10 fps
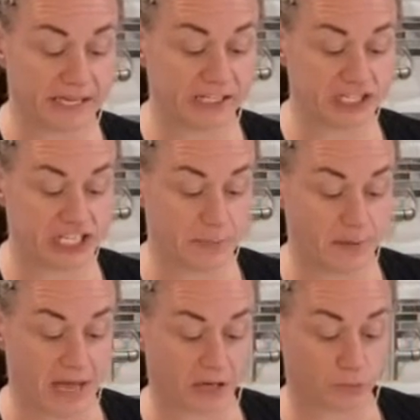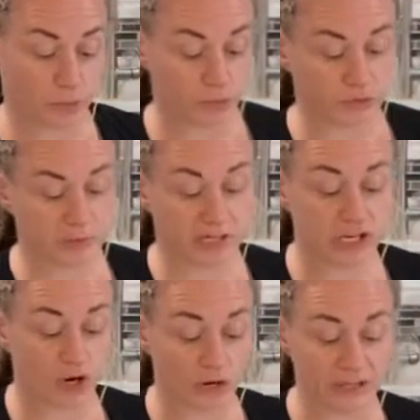sheet pan rosemary
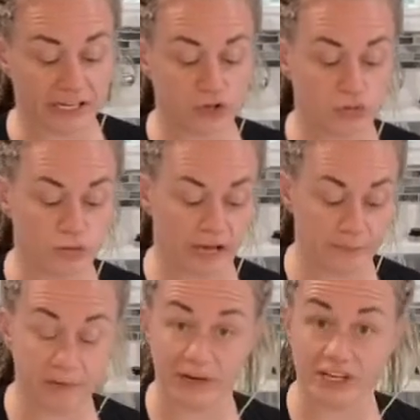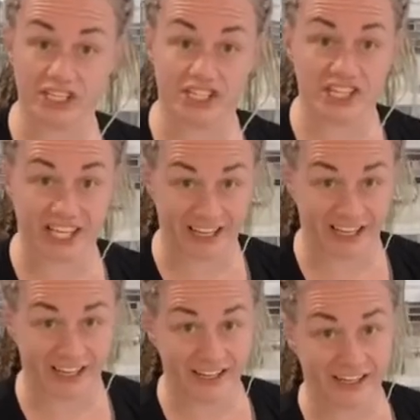garlic cranberry
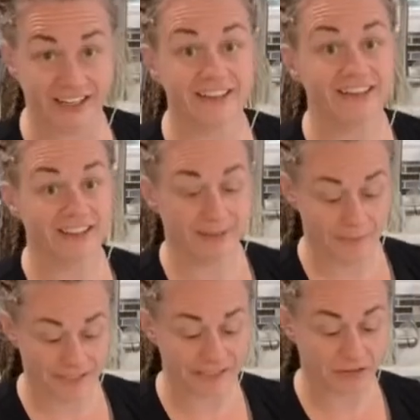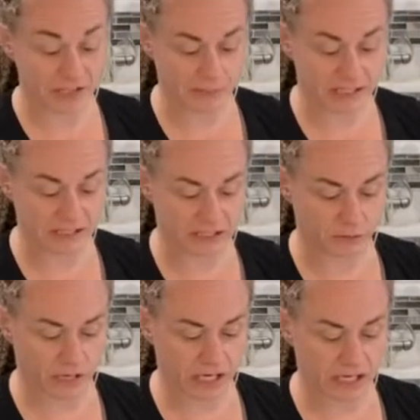chicken. Sounds amazing,
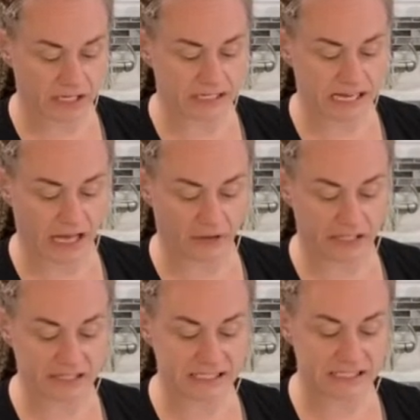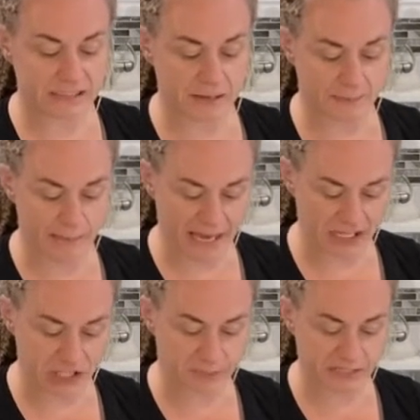right? Italian
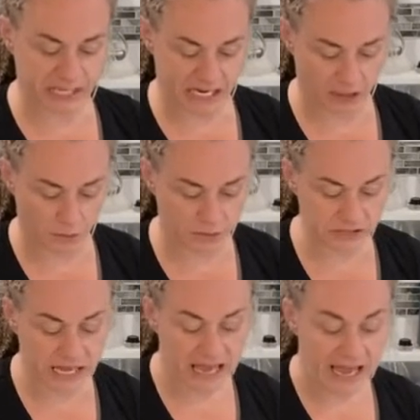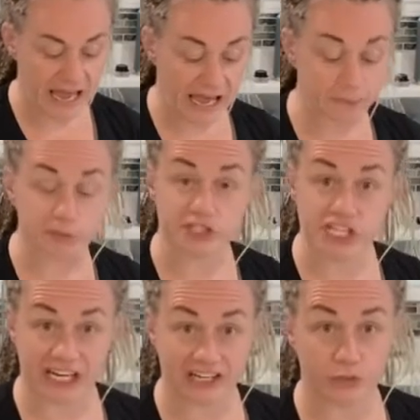mashed potatoes and
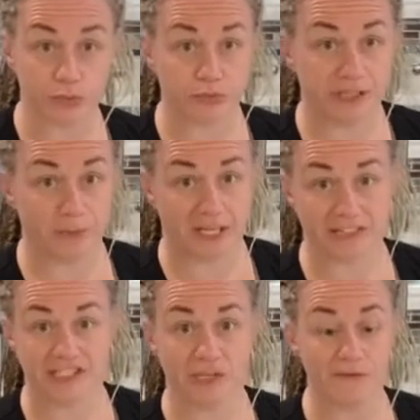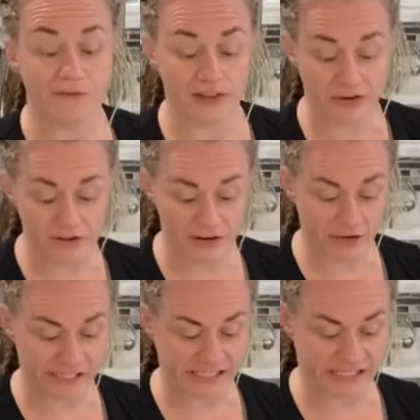bruschetta green beans. So very,
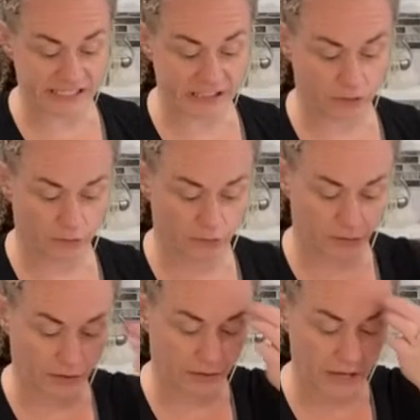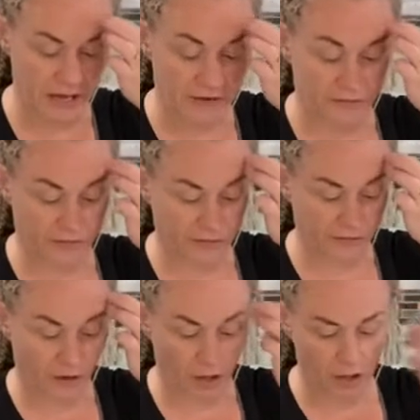very seasonal for the
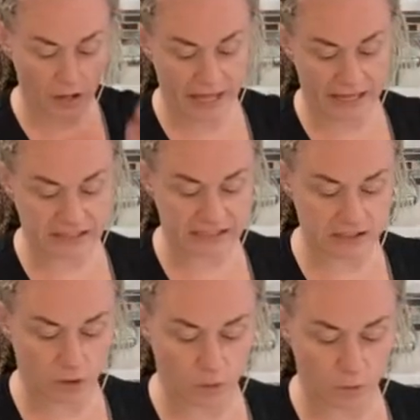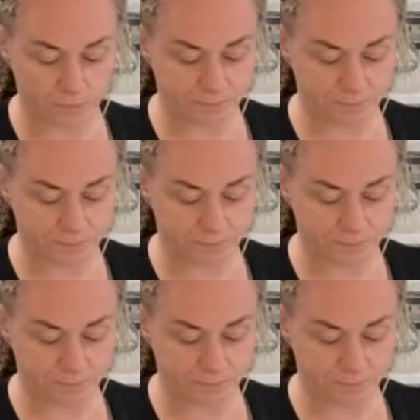fall, and so